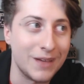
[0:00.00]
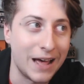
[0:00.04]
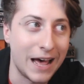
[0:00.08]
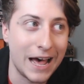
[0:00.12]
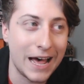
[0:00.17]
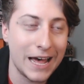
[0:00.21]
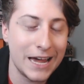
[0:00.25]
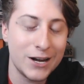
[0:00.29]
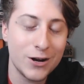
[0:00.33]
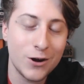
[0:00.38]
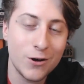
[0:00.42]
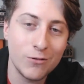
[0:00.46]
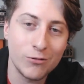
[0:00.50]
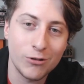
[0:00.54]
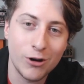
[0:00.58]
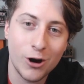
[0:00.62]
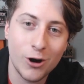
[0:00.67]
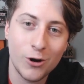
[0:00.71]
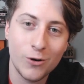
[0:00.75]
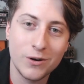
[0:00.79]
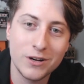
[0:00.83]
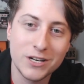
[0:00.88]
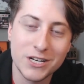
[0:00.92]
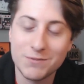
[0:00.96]
I don't
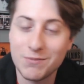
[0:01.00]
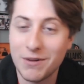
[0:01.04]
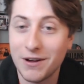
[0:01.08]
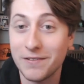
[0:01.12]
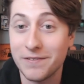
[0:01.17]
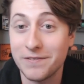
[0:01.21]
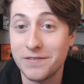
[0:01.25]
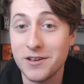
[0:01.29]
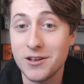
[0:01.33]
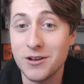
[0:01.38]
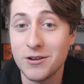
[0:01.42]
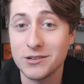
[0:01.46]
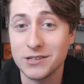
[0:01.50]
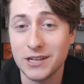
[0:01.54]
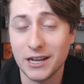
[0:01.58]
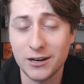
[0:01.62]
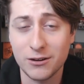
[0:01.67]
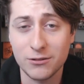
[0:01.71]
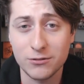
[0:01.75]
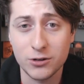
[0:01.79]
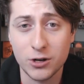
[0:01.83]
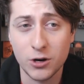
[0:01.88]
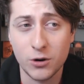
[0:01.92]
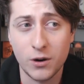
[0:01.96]
go into my feels. I
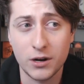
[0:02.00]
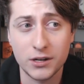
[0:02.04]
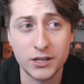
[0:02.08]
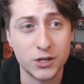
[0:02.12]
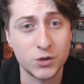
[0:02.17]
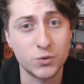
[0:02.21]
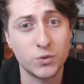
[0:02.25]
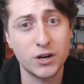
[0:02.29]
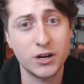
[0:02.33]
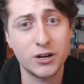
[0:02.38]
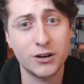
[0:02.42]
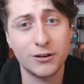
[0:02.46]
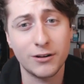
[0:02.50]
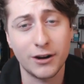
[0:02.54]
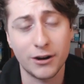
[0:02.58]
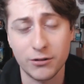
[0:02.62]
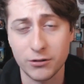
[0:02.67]
don't go onto Twitter.